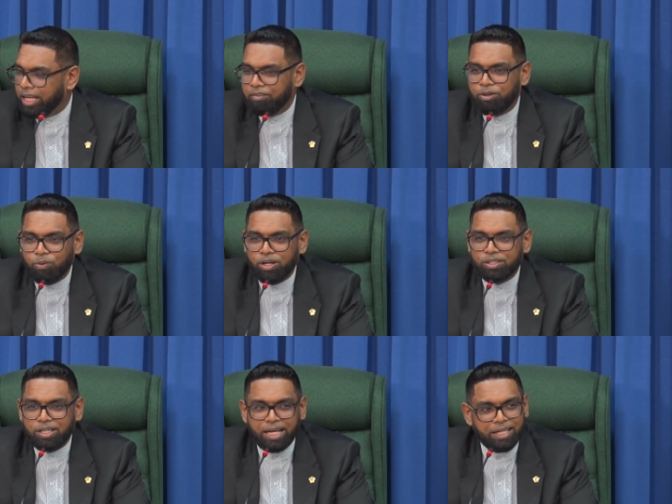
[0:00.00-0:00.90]
If you want
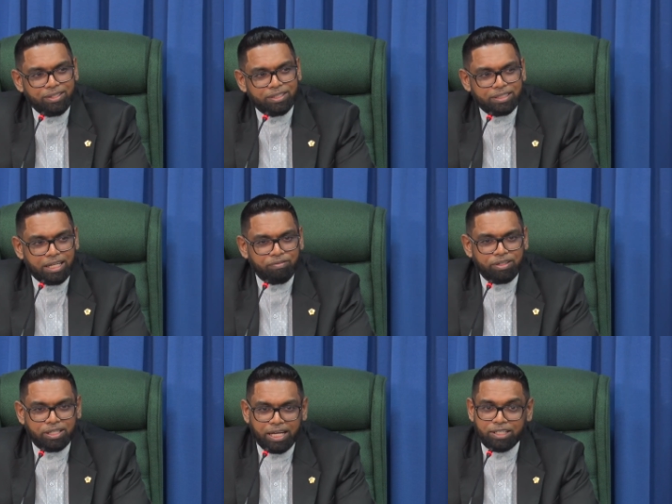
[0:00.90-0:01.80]
to land yourself
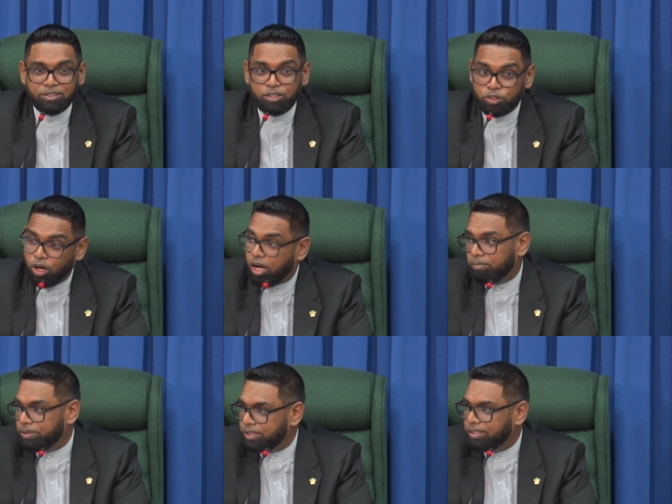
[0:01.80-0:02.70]
international
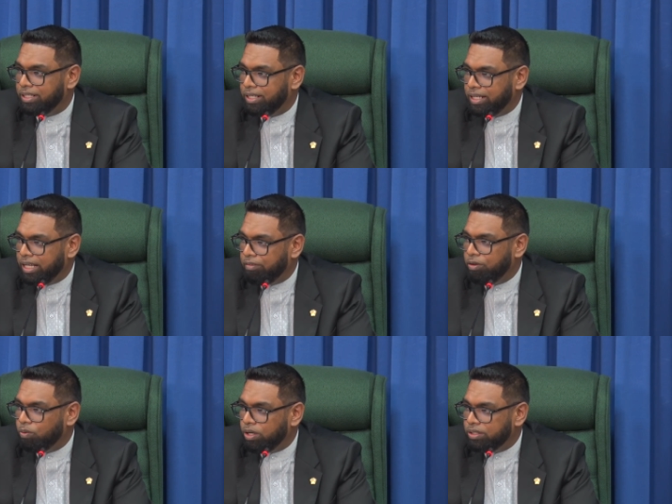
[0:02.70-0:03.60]
jobs, if
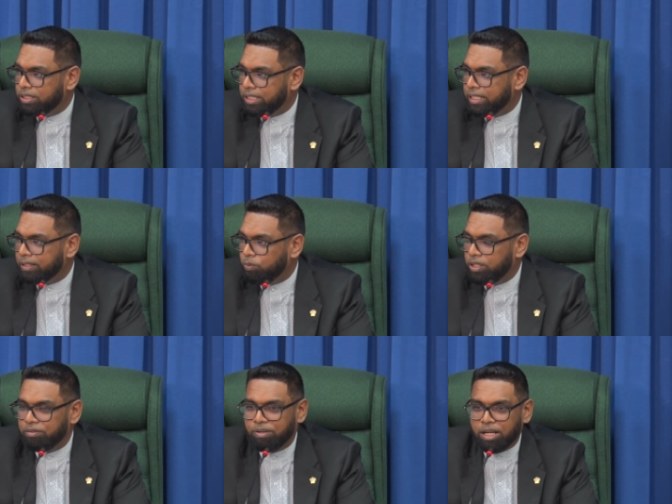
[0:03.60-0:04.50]
you want to say that
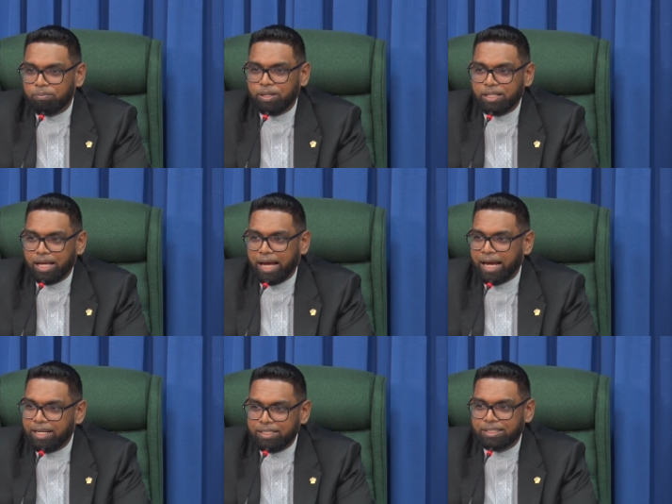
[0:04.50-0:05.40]
we're developing the
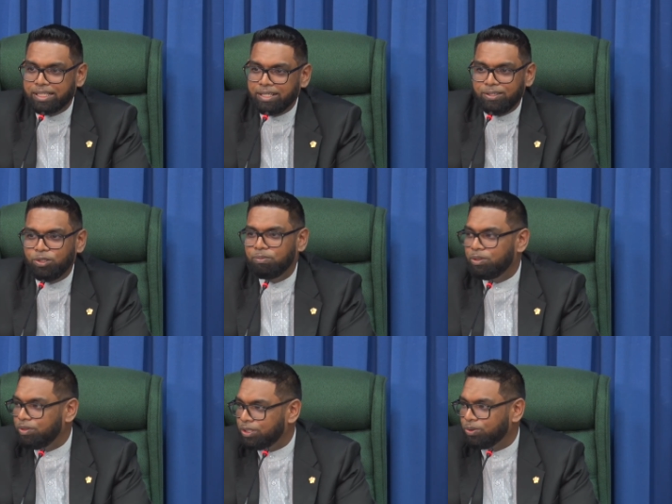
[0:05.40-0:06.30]
highly skilled
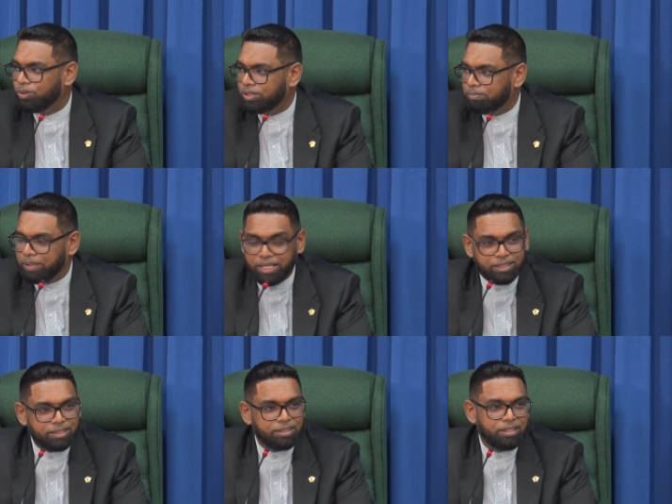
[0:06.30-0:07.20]
human resource
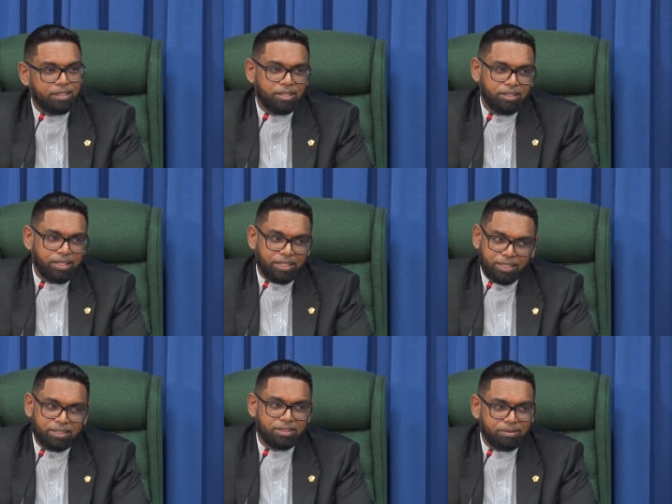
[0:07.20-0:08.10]
base, then
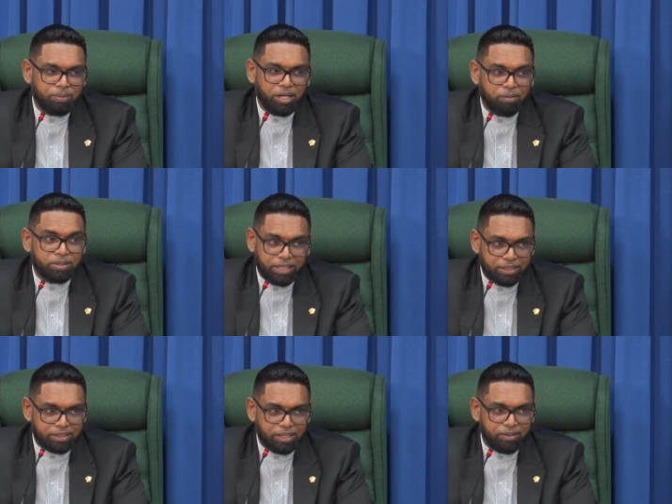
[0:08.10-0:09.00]
this becomes
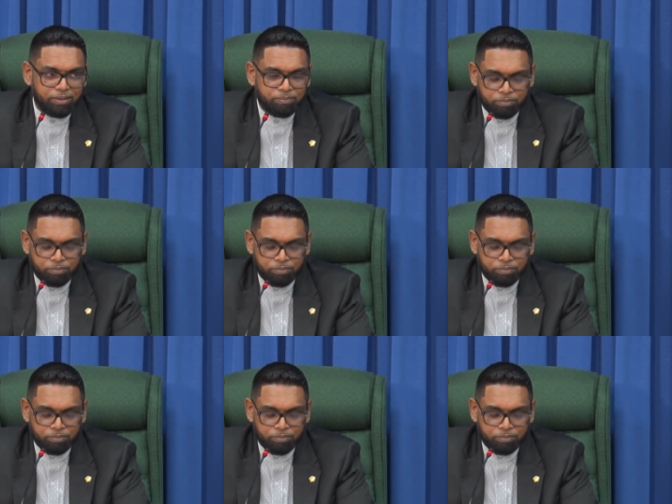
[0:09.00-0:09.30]
necessary.